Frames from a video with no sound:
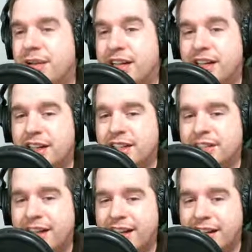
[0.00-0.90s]

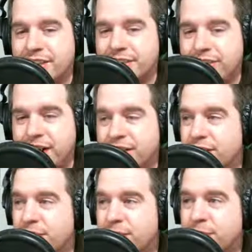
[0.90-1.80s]
because I can actually find
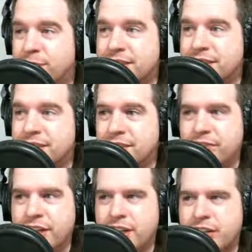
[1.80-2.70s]
loot for myself
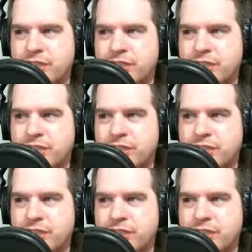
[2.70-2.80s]
now.